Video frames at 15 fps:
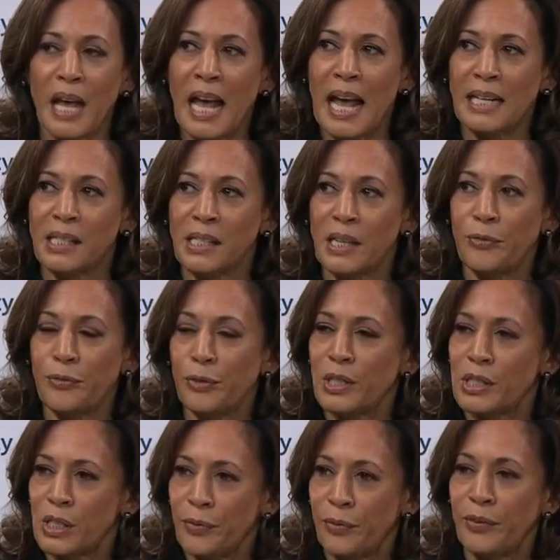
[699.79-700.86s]
has suffered
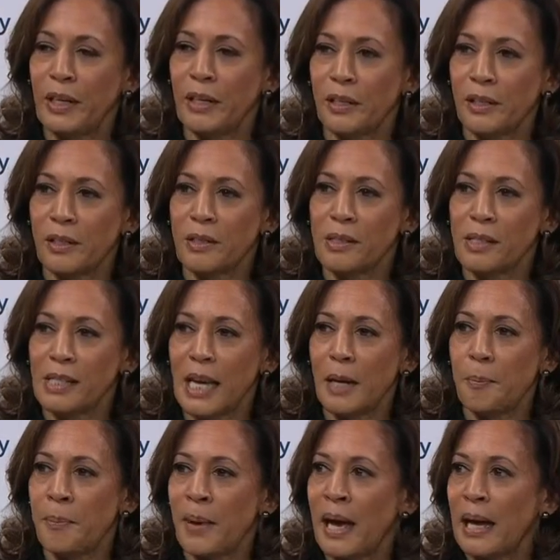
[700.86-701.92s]
severe
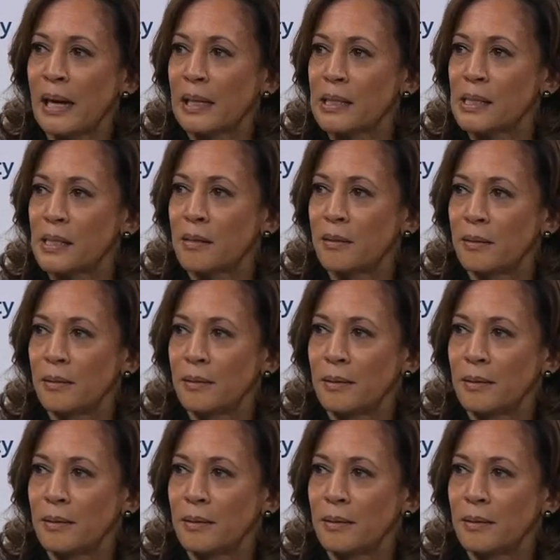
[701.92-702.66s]
setbacks.